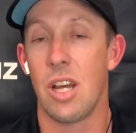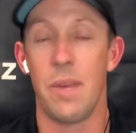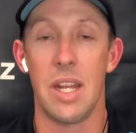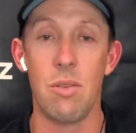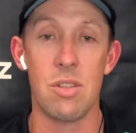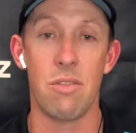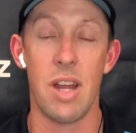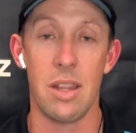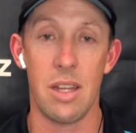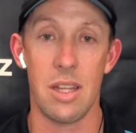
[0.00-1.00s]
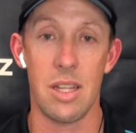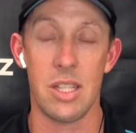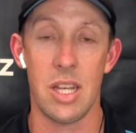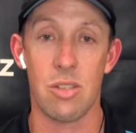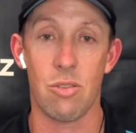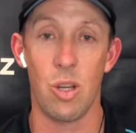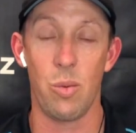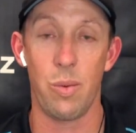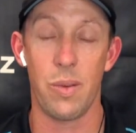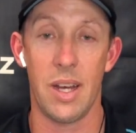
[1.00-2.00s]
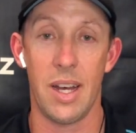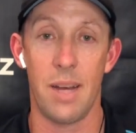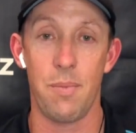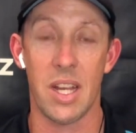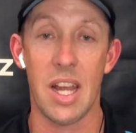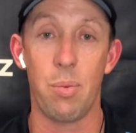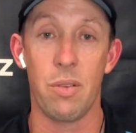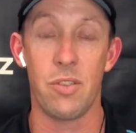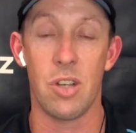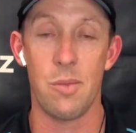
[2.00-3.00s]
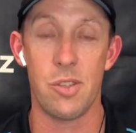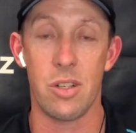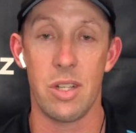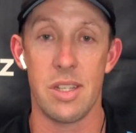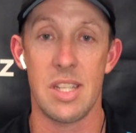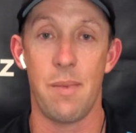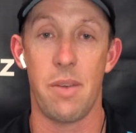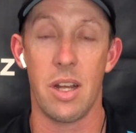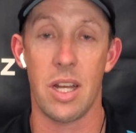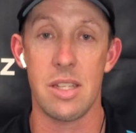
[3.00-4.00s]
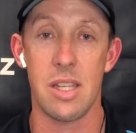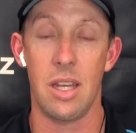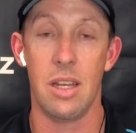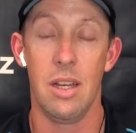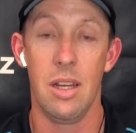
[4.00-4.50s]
I mean, he was around the test group a couple of times during the summer, and I guess he's